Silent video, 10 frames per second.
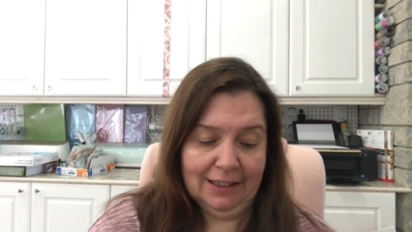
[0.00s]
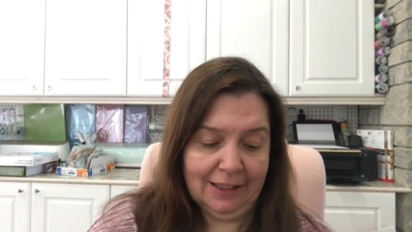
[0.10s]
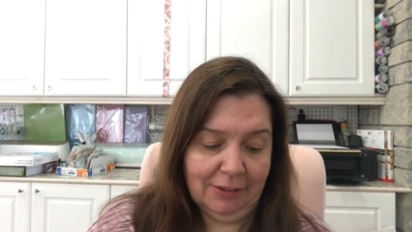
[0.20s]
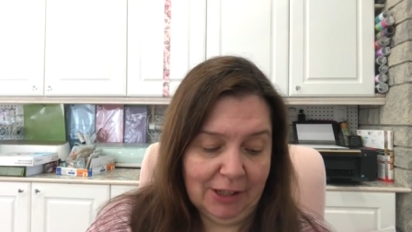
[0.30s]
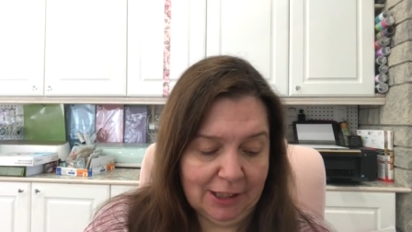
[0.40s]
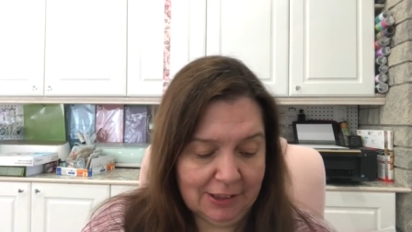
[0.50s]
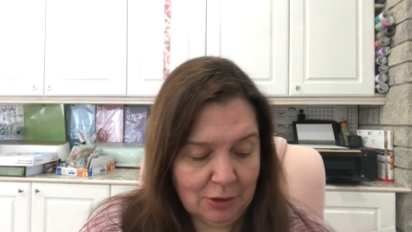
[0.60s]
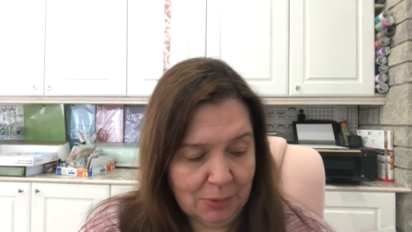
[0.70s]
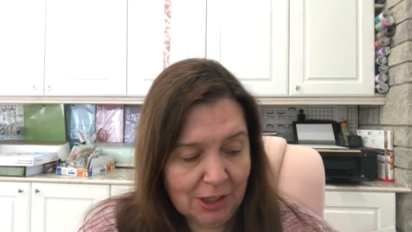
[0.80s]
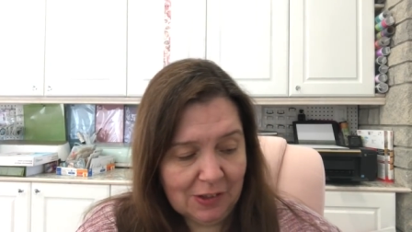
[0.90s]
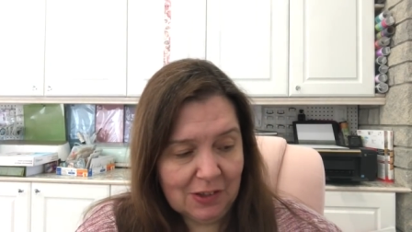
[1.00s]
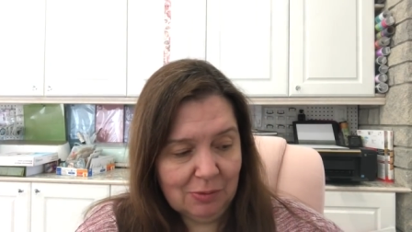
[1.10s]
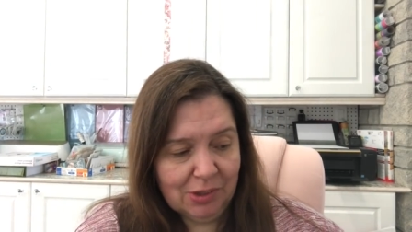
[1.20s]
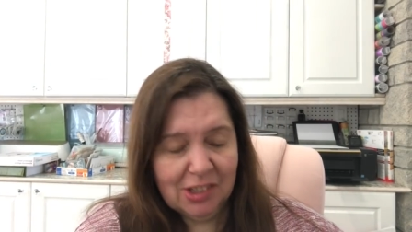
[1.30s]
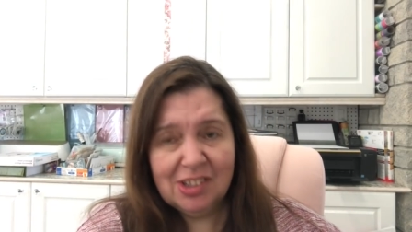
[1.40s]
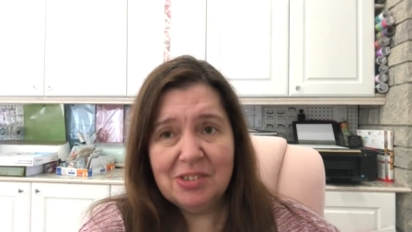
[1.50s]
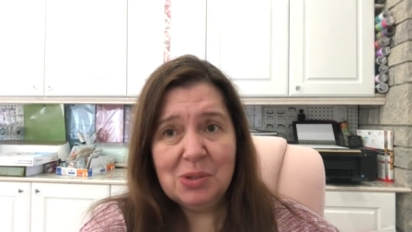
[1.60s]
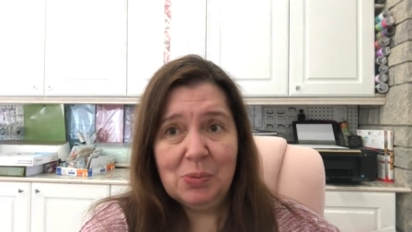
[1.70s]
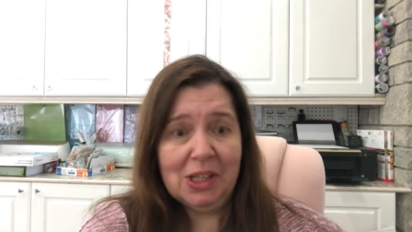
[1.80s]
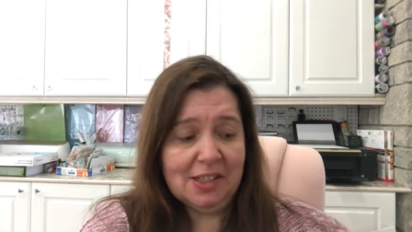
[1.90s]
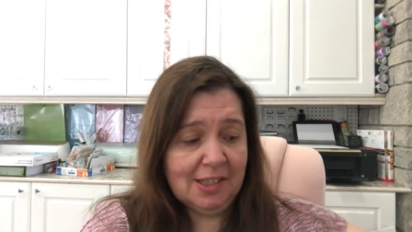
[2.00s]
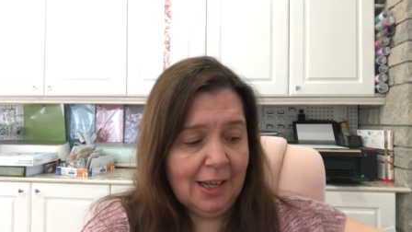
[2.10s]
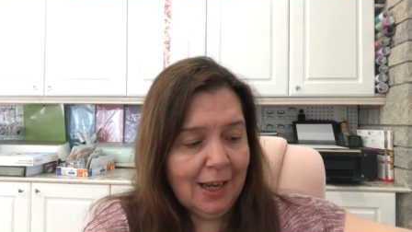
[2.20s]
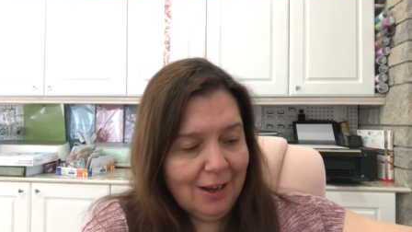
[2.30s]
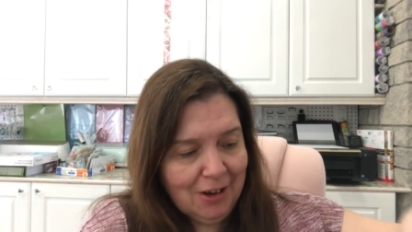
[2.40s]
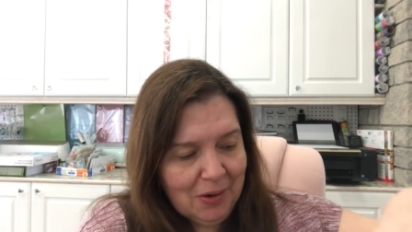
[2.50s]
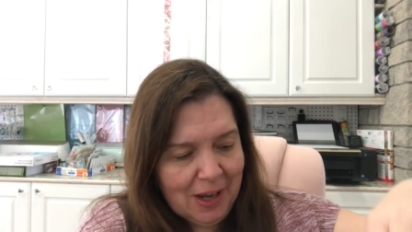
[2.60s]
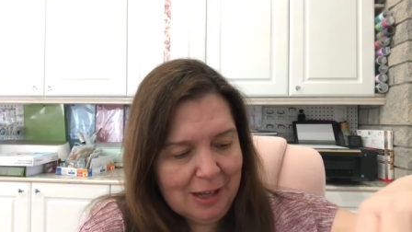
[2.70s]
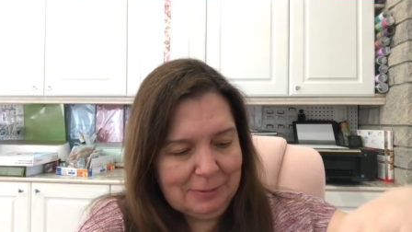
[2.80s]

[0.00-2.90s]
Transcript: anyway, it's one of it's one of those weeks. Okay,